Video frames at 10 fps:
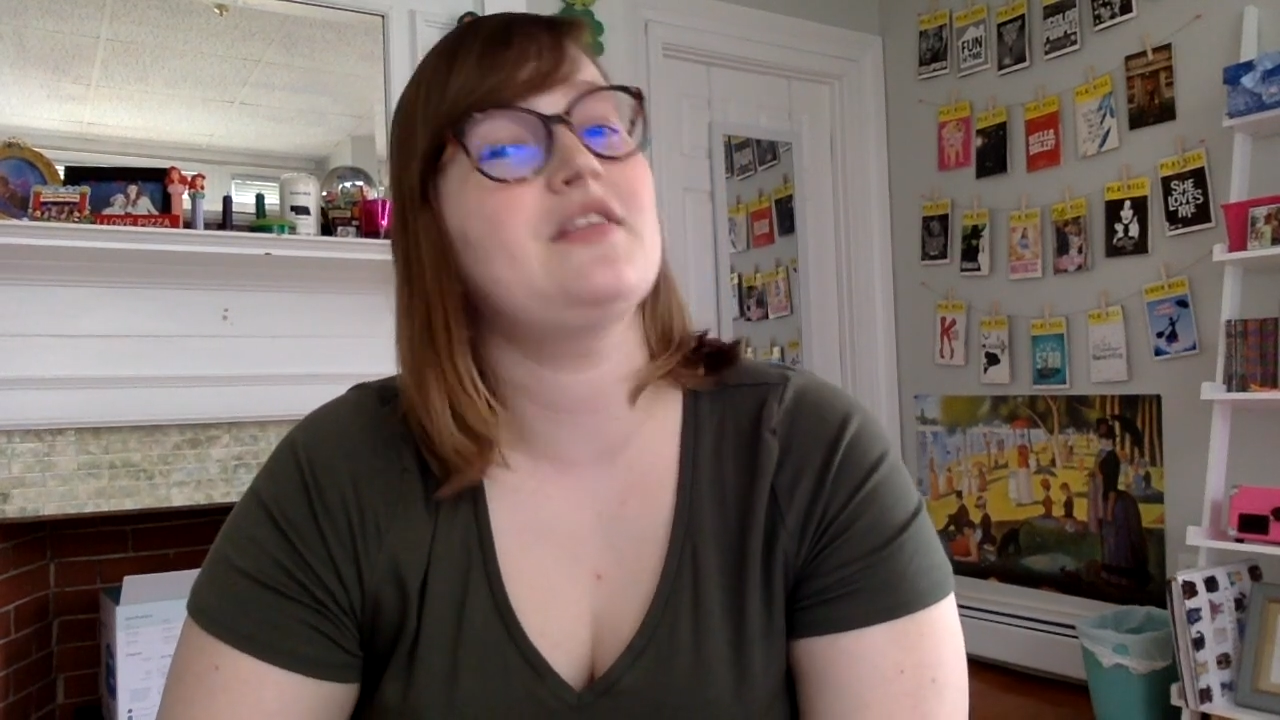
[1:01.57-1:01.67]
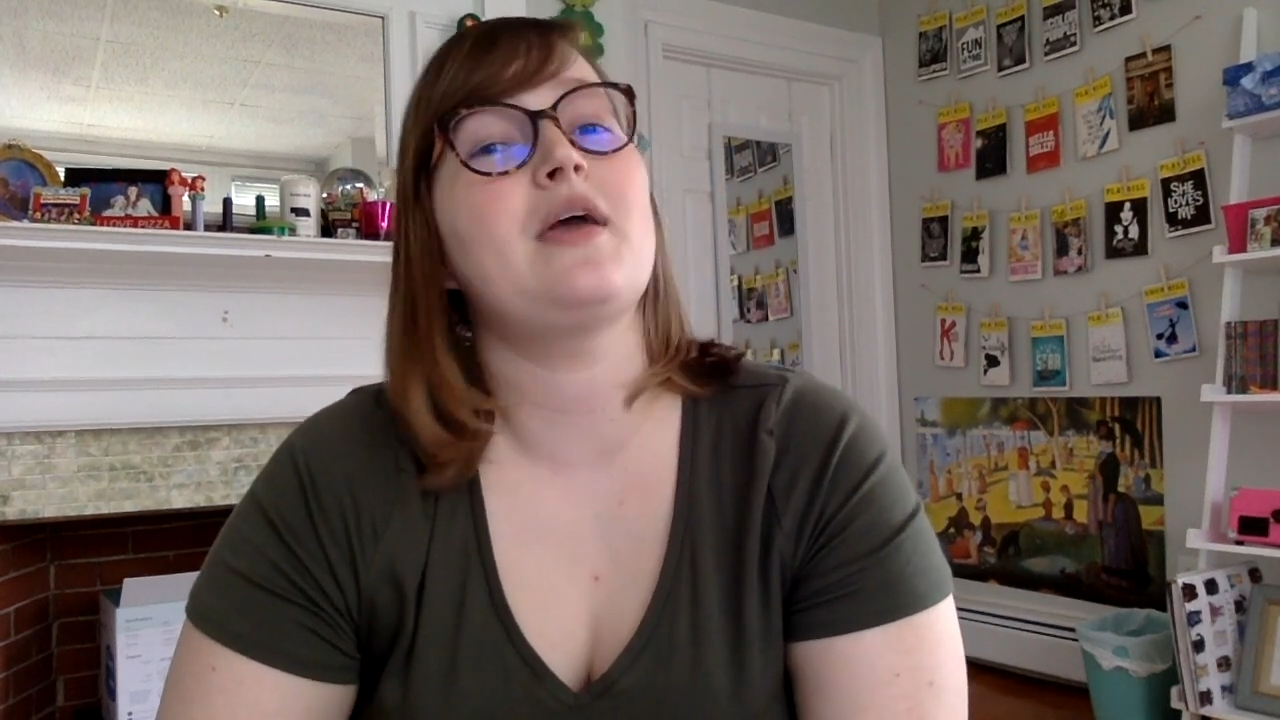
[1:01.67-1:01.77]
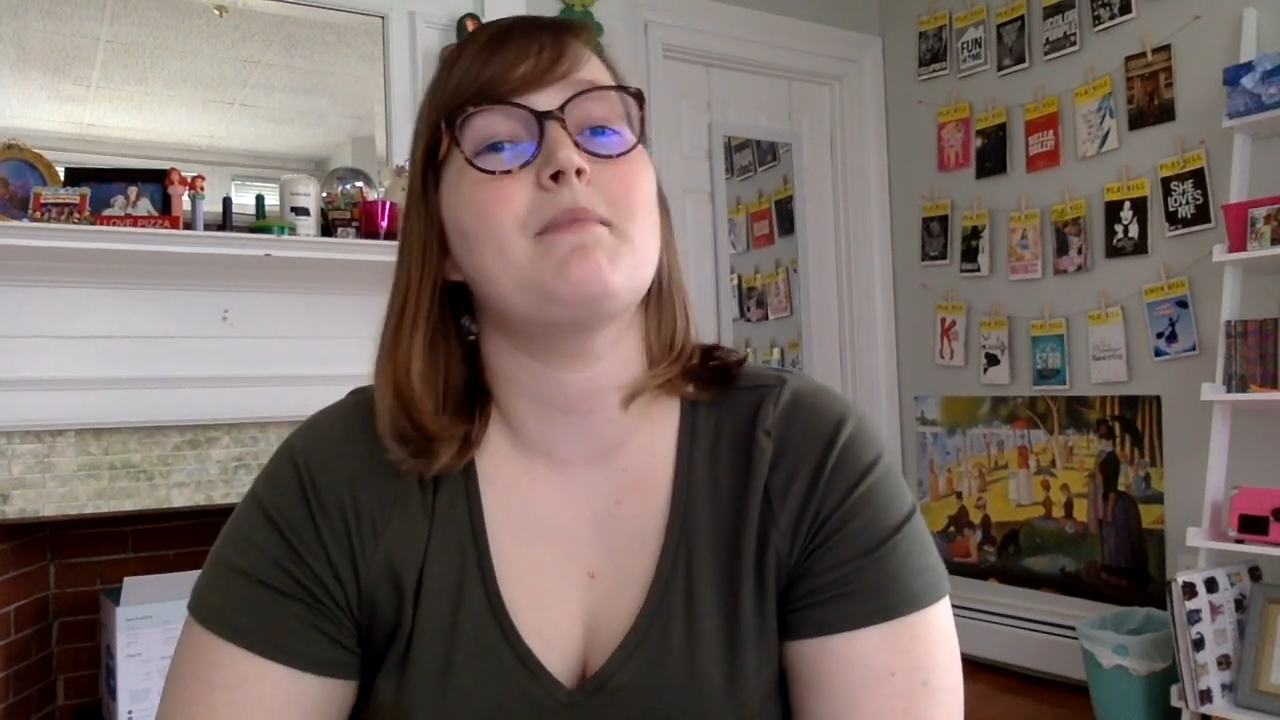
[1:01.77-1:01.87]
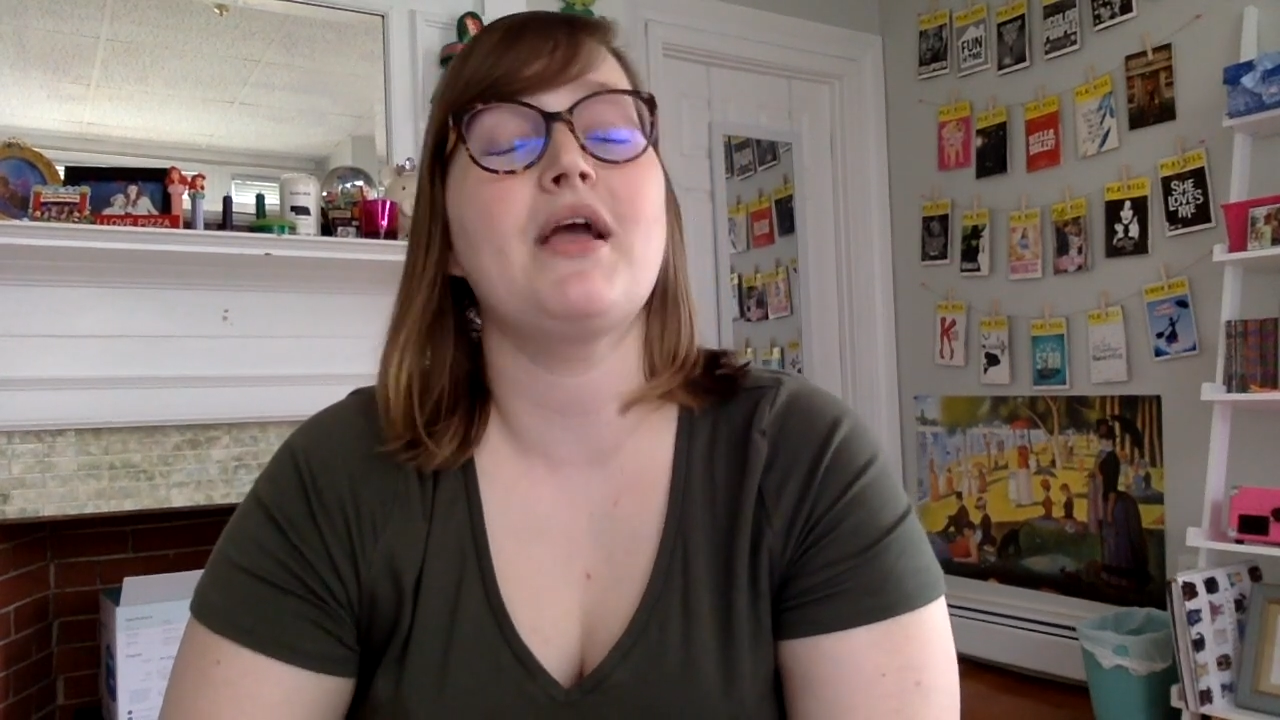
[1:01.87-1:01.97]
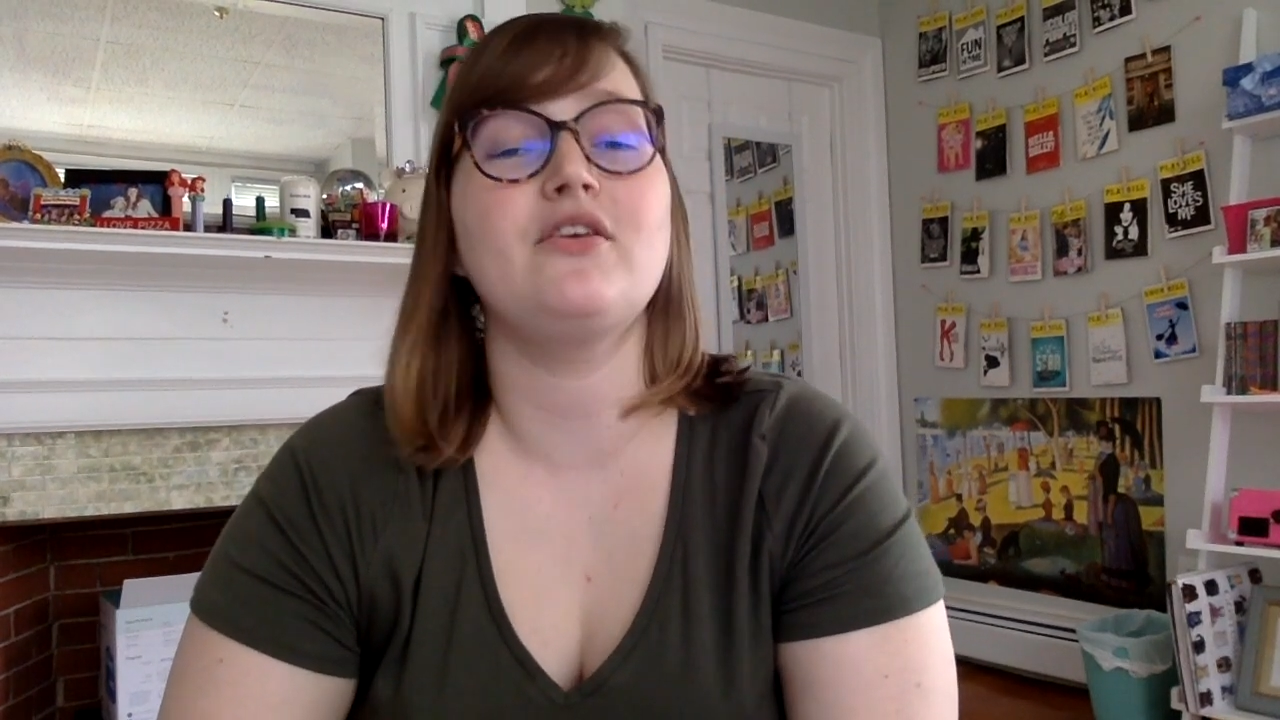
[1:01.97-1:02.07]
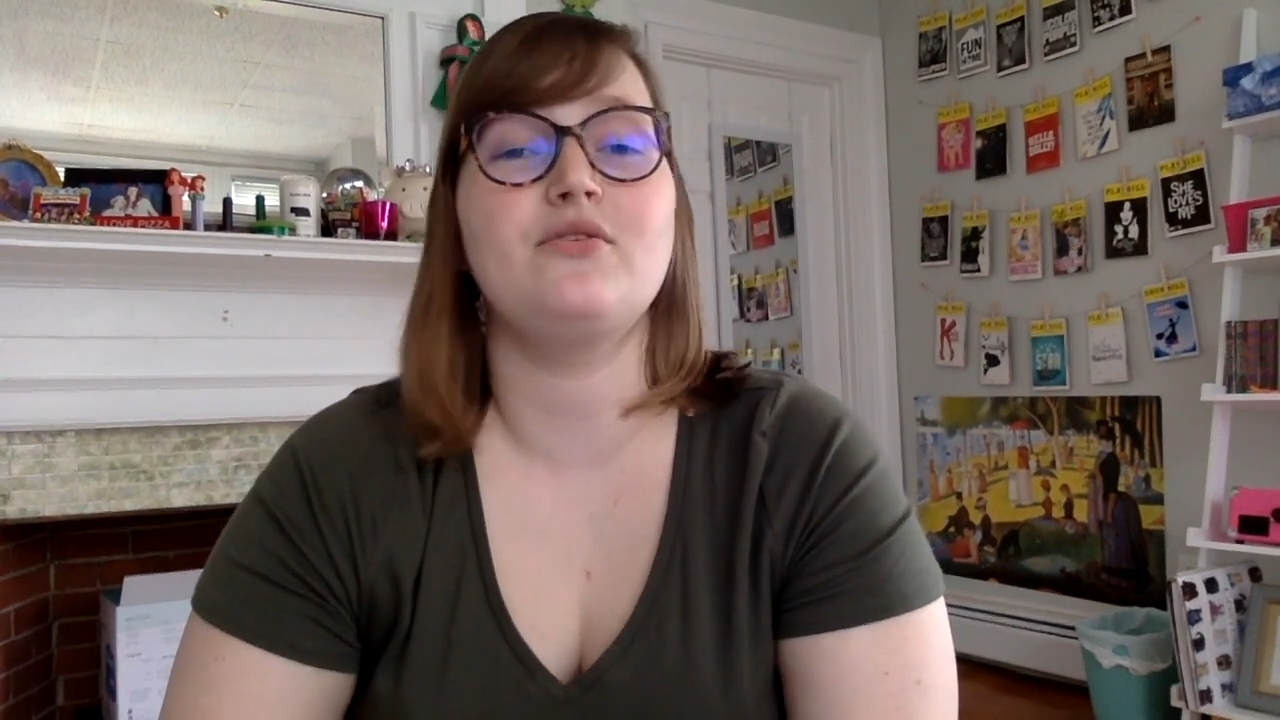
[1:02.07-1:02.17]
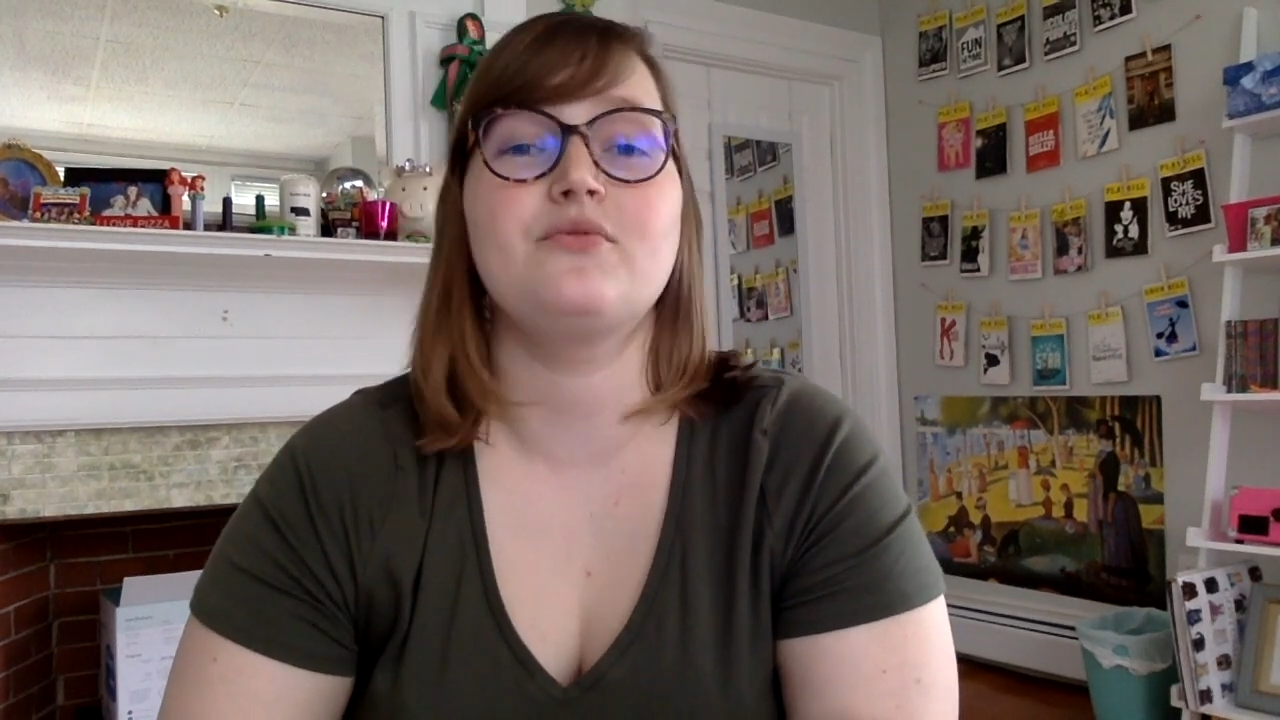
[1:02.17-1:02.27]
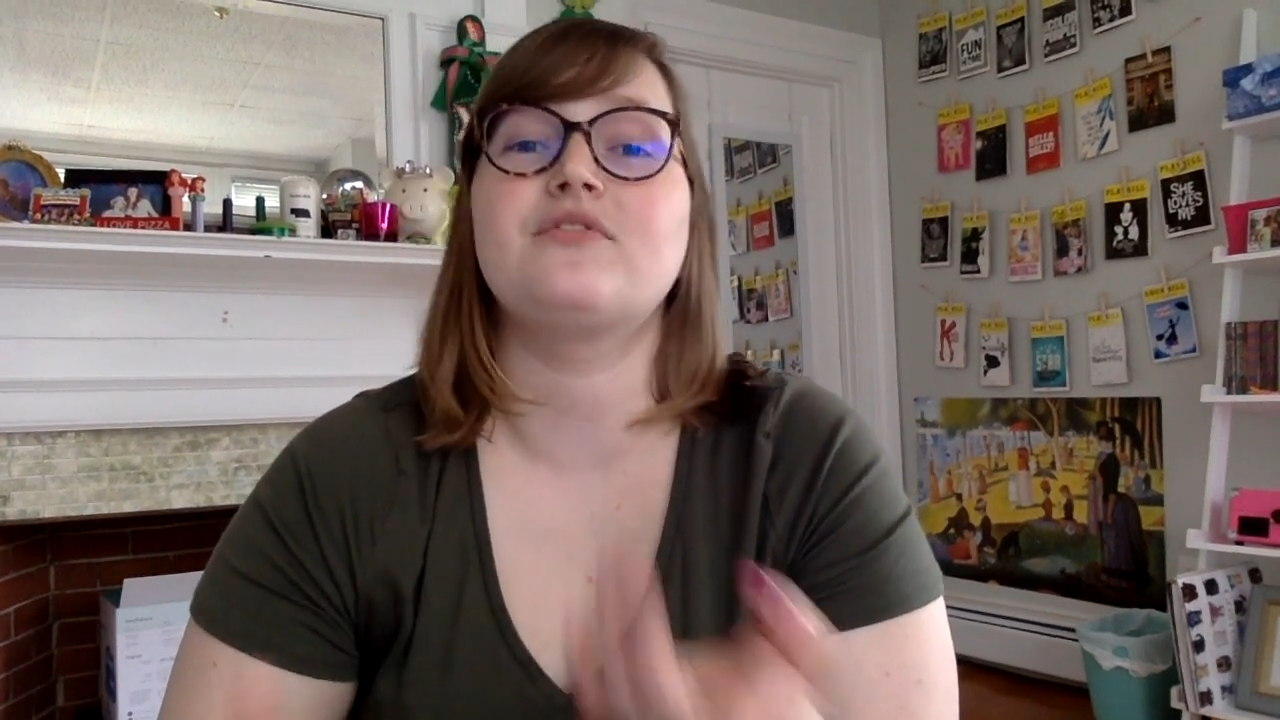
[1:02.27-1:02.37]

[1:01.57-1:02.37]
they may use